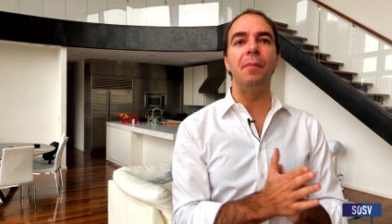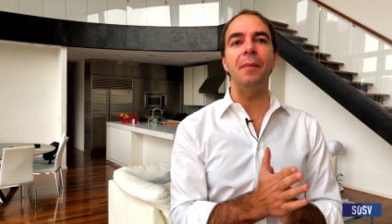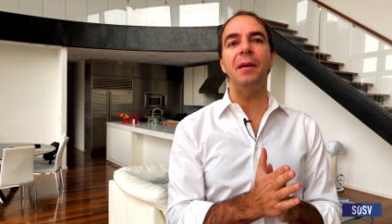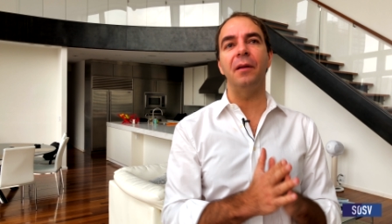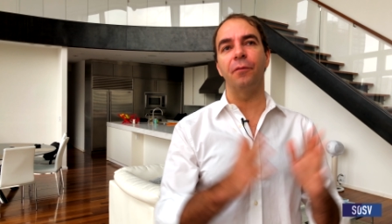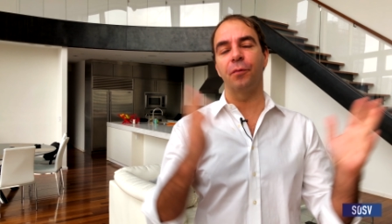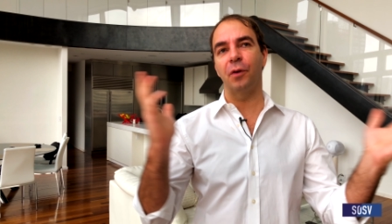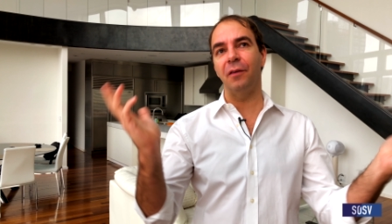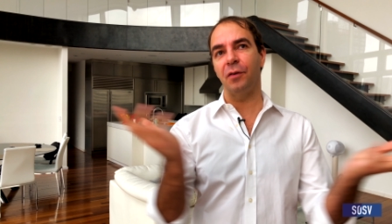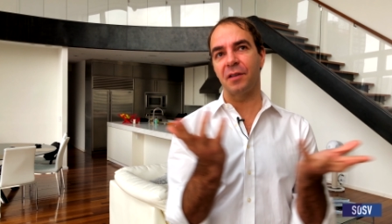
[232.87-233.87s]
Maybe
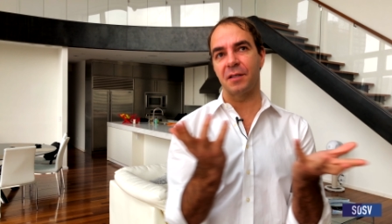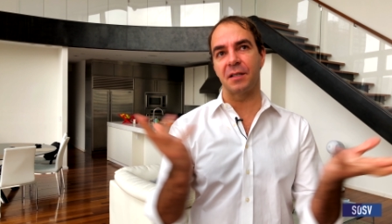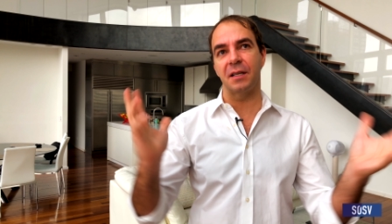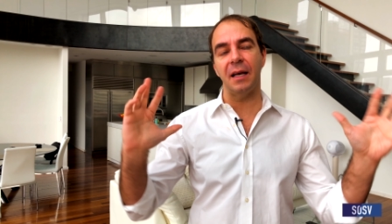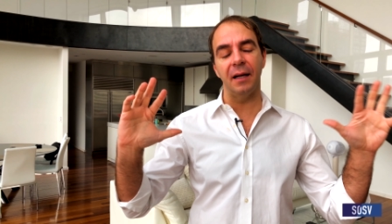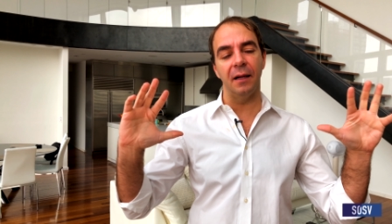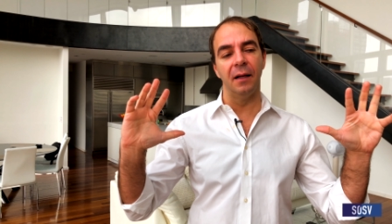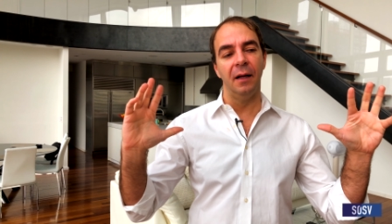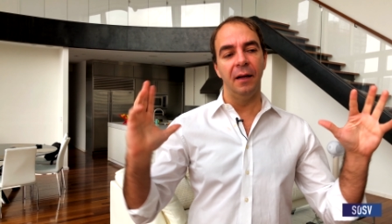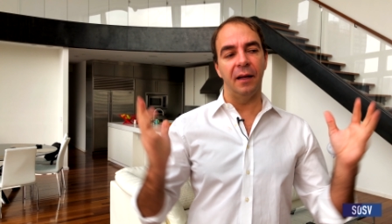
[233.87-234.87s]
to give you a sense of
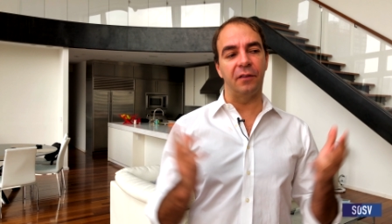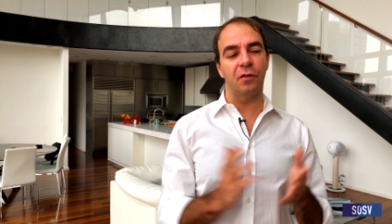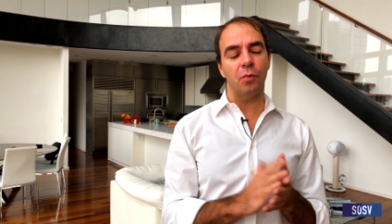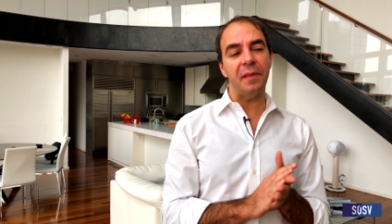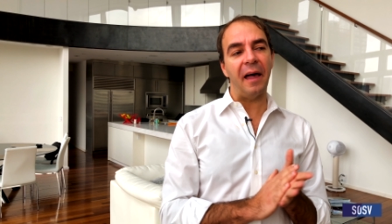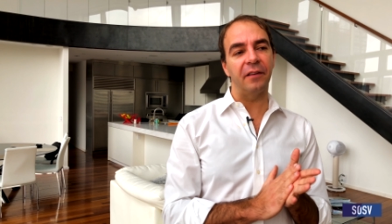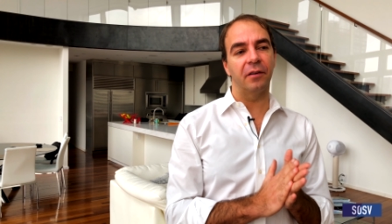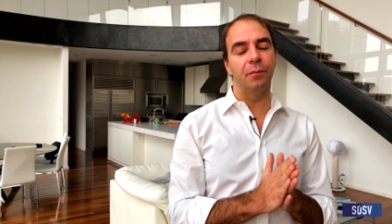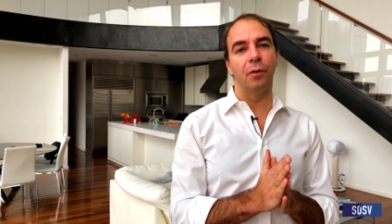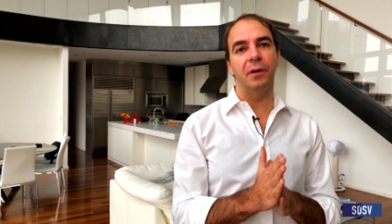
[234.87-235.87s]
scale, it's three
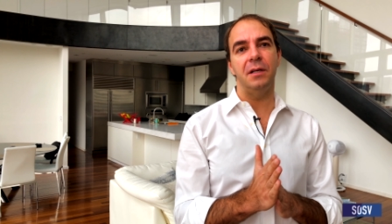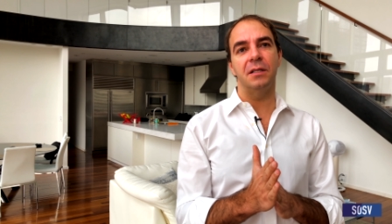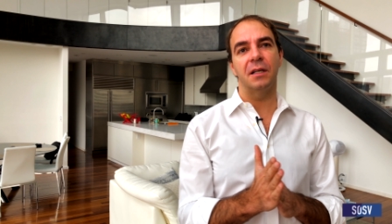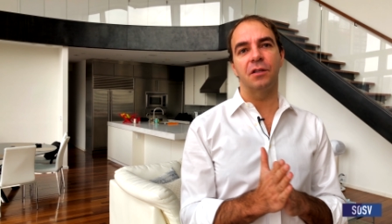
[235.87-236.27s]
thousand employees.